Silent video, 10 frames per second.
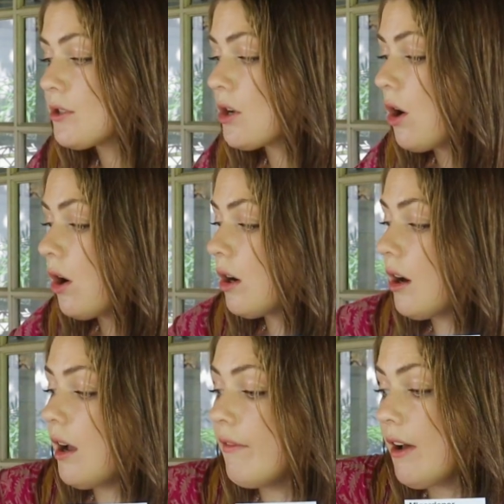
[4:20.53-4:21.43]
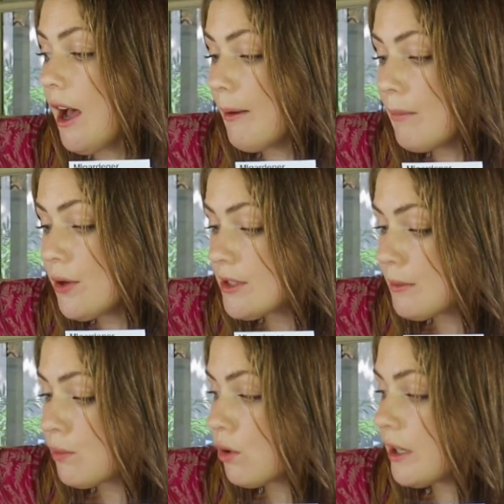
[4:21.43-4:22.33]
are of utmost
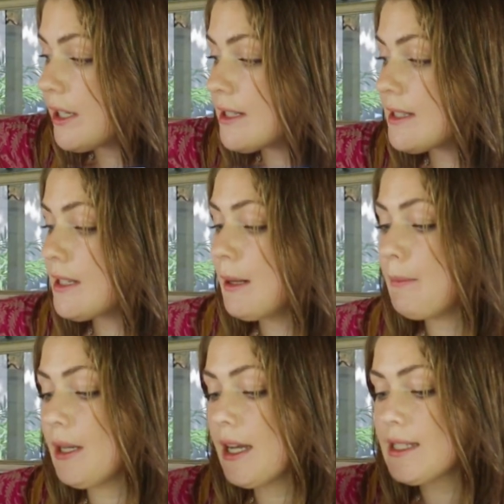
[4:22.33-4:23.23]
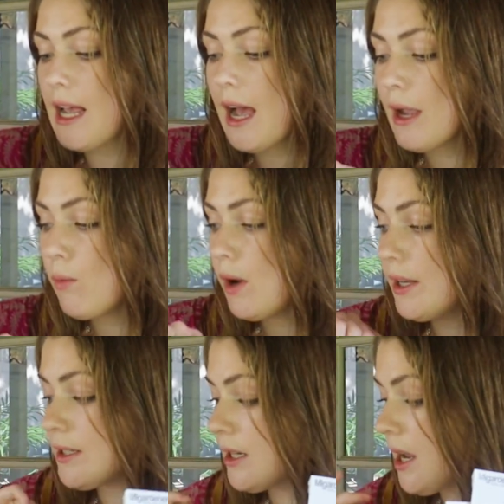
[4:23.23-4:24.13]
importance because I
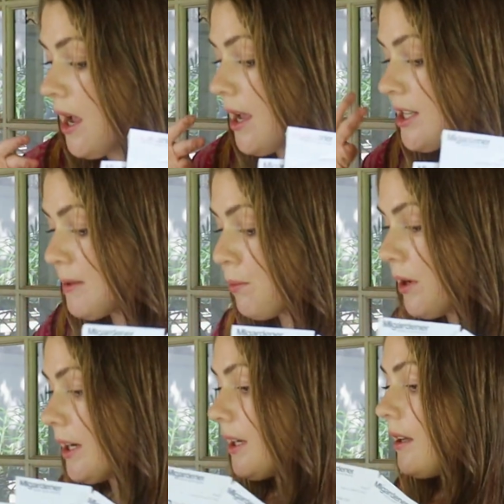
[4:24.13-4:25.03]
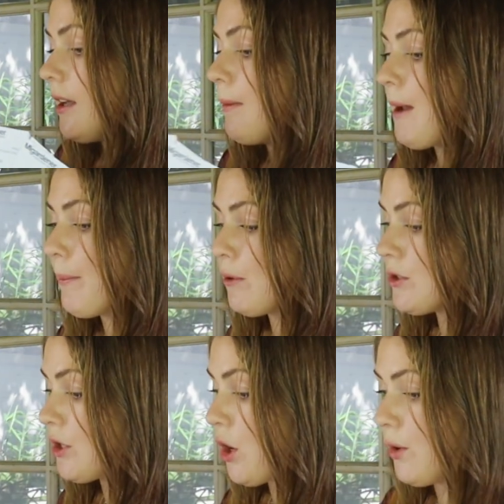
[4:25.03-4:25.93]
want spring
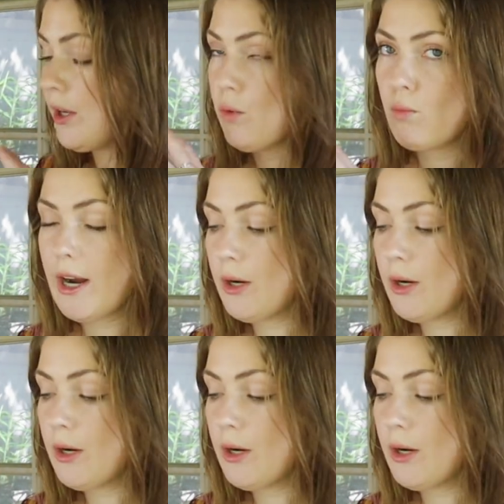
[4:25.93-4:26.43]
peppers going right